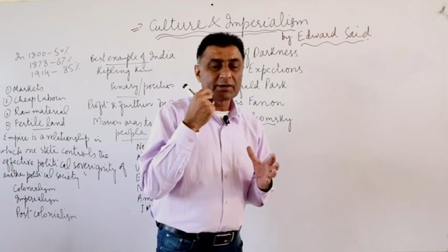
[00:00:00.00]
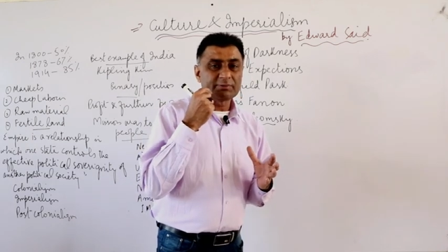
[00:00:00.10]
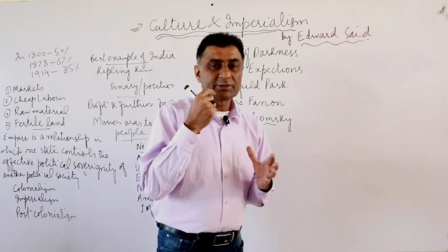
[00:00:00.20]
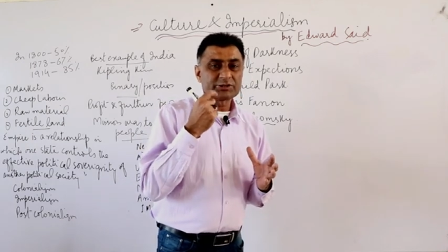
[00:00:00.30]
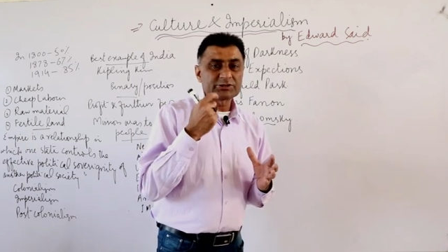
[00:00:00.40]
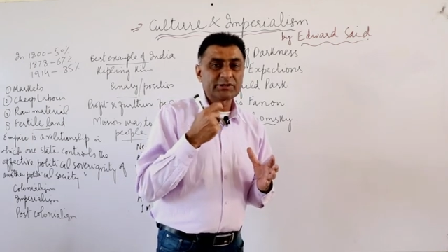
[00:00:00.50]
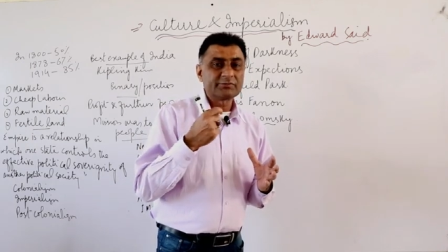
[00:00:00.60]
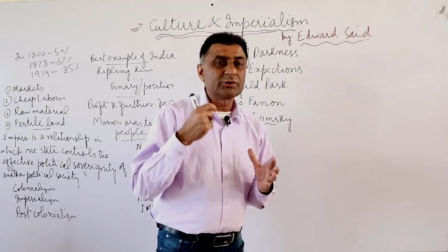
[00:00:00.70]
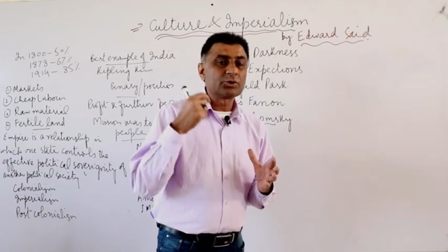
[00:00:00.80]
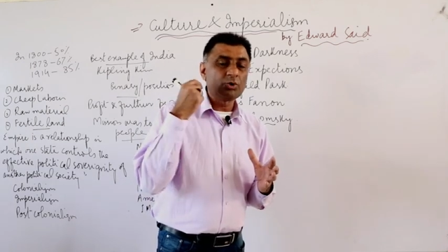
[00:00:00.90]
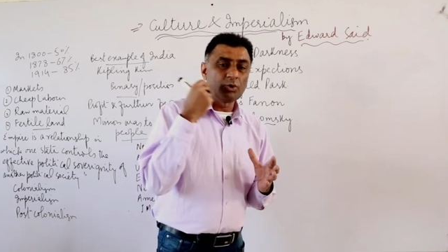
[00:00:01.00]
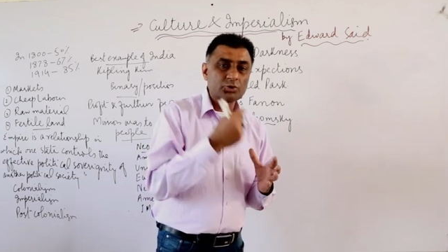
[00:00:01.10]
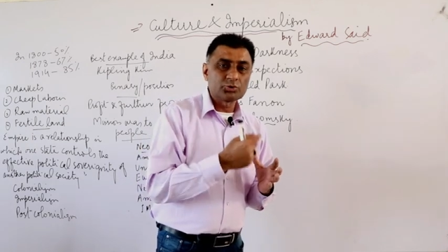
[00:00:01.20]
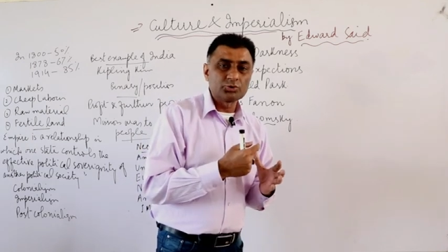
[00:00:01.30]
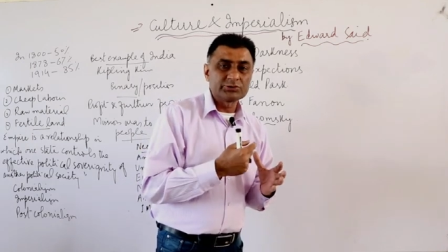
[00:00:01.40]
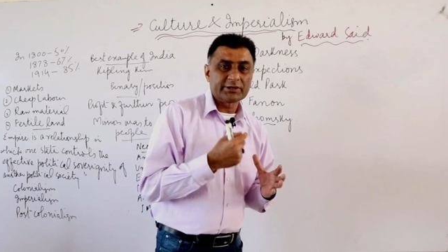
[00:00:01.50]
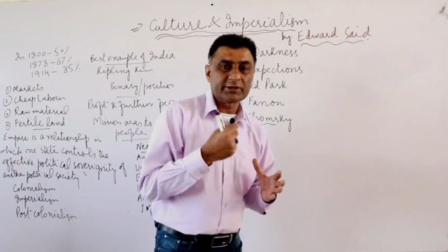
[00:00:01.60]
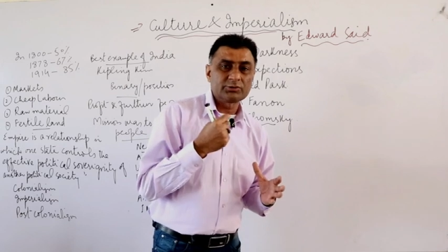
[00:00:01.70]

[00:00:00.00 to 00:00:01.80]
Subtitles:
or application of their own rules and